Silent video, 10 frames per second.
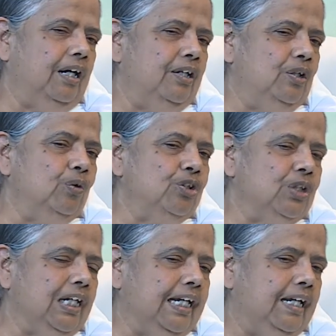
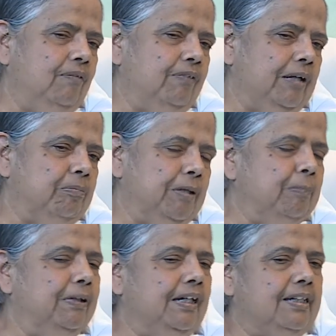usually when
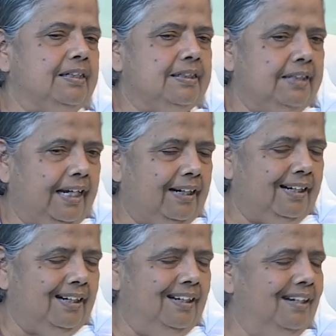people are sick,
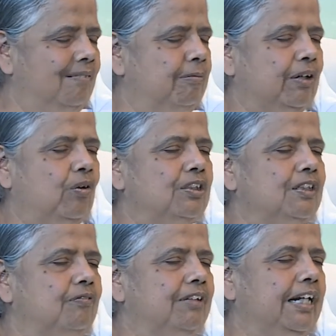because
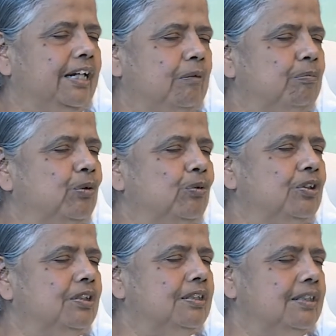of their
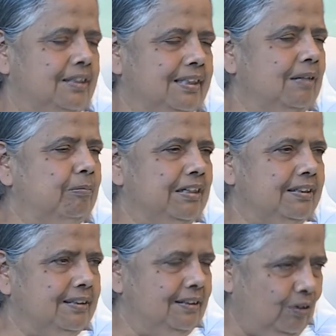immune system
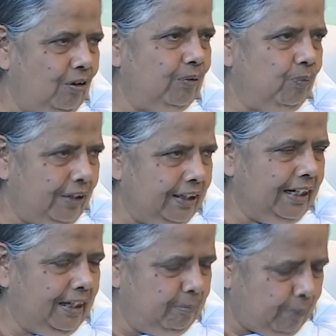is not
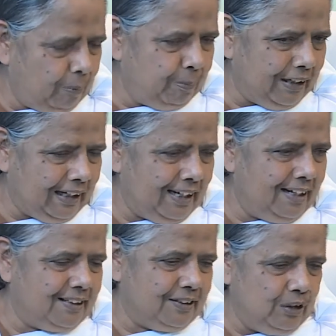working properly,
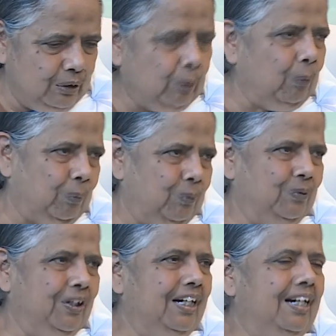it's low,
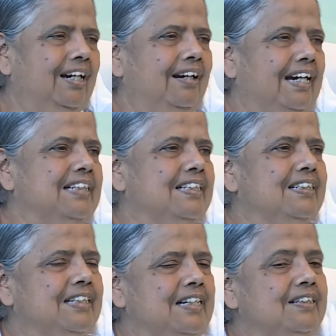
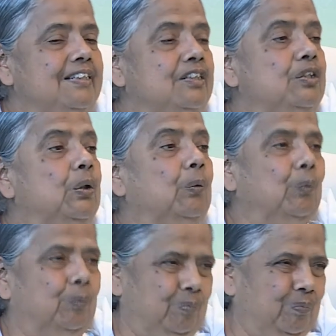resistance is low.